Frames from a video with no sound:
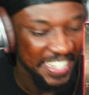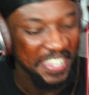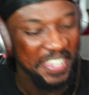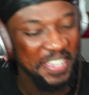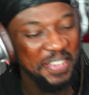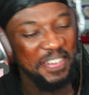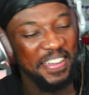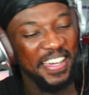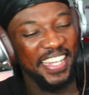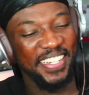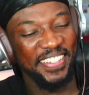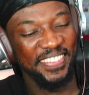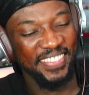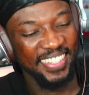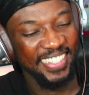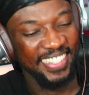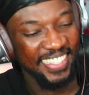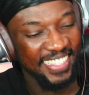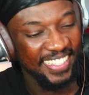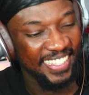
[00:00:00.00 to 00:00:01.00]
I love
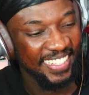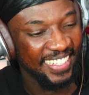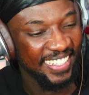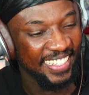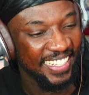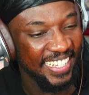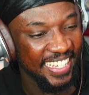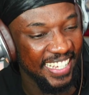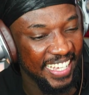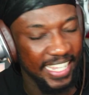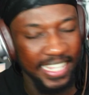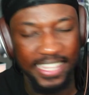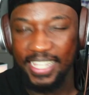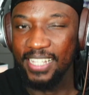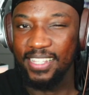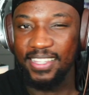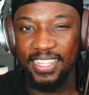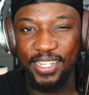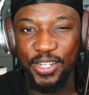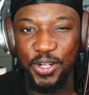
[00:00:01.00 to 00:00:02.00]
this. The,
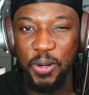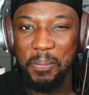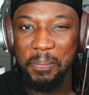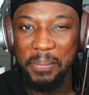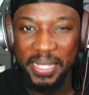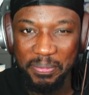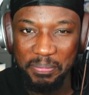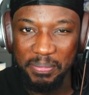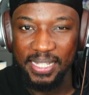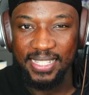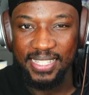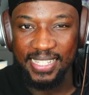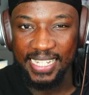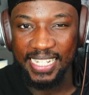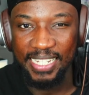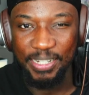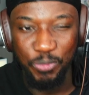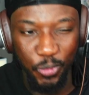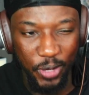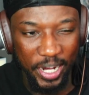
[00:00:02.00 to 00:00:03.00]
the commitment
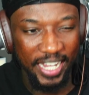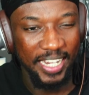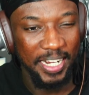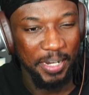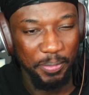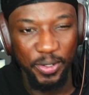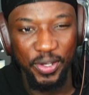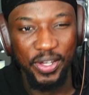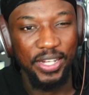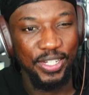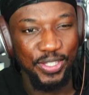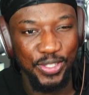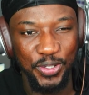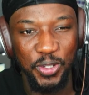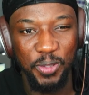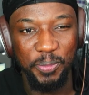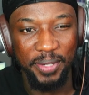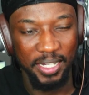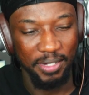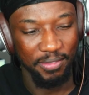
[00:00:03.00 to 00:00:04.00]
in waking up early to go
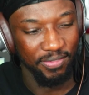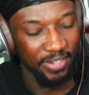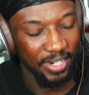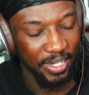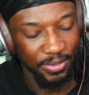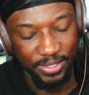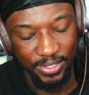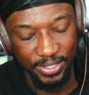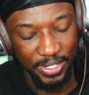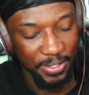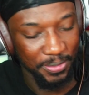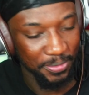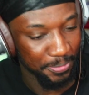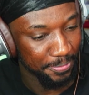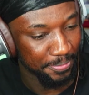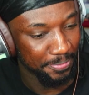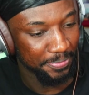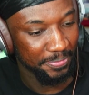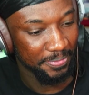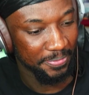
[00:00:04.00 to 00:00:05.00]
pick up flowers, though.
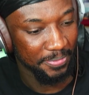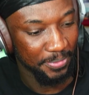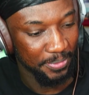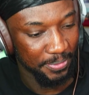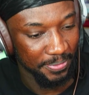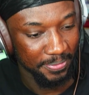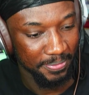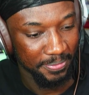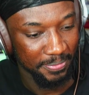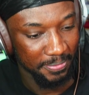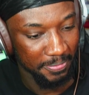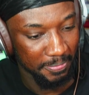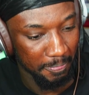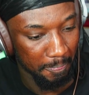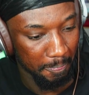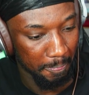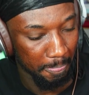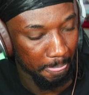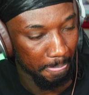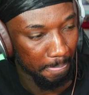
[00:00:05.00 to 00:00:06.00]

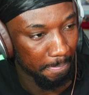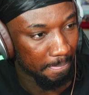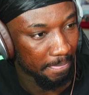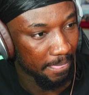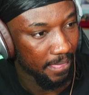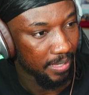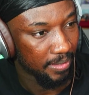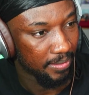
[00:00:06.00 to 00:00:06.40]
Ooh,